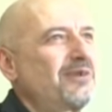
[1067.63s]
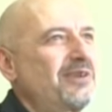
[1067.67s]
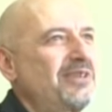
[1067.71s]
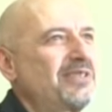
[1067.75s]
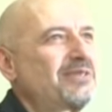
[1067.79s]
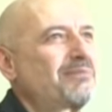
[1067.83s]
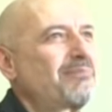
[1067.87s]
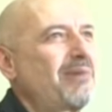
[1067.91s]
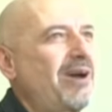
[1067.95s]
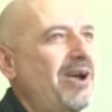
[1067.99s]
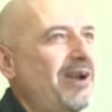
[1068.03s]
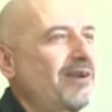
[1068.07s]

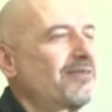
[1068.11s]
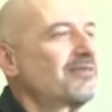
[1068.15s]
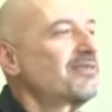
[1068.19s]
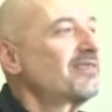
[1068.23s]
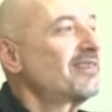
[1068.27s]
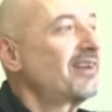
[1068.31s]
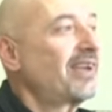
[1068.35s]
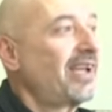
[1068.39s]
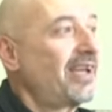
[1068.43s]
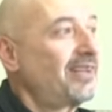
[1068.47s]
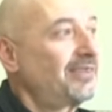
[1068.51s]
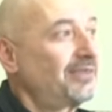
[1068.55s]
inspire
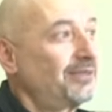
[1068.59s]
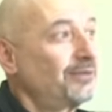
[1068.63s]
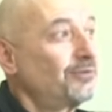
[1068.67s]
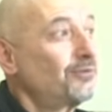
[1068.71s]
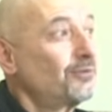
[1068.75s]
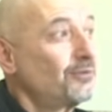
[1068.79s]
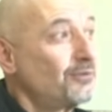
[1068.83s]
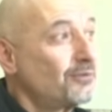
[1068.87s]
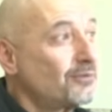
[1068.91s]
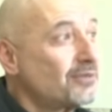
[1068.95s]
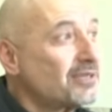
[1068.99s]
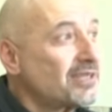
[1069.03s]
other countries
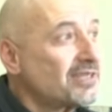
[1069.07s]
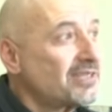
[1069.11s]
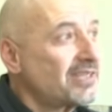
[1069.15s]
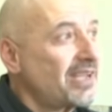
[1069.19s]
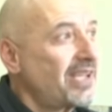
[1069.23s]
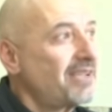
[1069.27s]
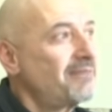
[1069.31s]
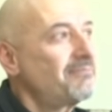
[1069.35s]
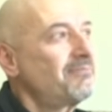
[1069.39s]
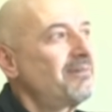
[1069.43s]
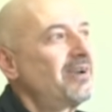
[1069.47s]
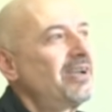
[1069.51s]
to do the
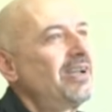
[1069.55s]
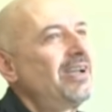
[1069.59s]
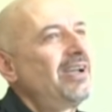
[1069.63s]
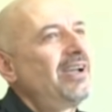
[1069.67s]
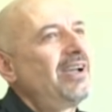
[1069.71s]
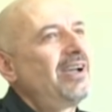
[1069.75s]
same.